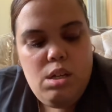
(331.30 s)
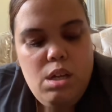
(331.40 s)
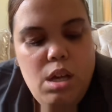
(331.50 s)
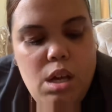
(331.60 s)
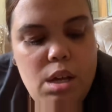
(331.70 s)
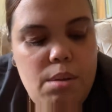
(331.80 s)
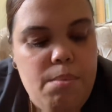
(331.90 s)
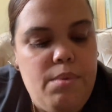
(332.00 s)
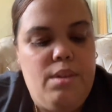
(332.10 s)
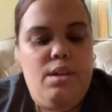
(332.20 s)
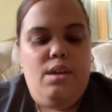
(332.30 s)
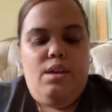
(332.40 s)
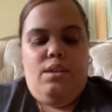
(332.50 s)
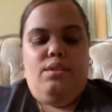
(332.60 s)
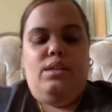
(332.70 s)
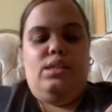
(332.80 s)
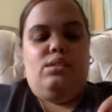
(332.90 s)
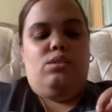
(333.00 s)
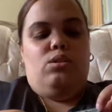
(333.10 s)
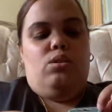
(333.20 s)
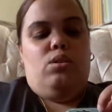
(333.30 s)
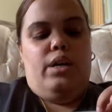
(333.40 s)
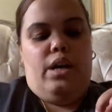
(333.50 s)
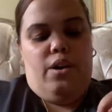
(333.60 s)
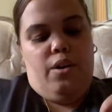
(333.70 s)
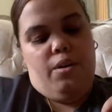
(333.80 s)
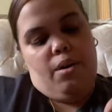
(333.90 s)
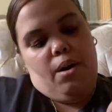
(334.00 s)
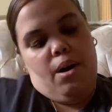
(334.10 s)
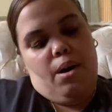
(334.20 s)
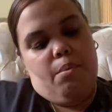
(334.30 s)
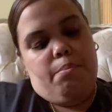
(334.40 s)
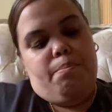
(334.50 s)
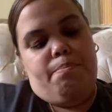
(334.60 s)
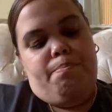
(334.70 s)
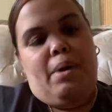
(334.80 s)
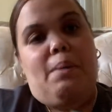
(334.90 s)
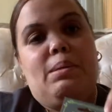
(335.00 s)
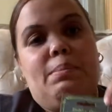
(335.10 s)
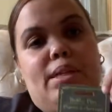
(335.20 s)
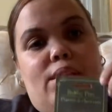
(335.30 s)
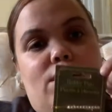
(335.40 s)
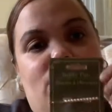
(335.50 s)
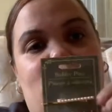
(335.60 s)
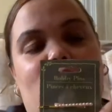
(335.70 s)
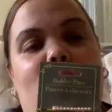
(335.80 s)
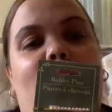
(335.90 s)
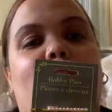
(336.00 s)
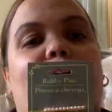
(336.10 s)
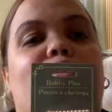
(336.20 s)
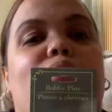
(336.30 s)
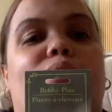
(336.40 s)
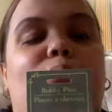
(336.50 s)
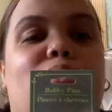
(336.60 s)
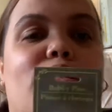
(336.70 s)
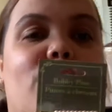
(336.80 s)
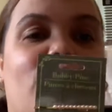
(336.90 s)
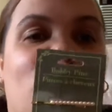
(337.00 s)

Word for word: um, these little hair um, bobby pins. I liked them because of the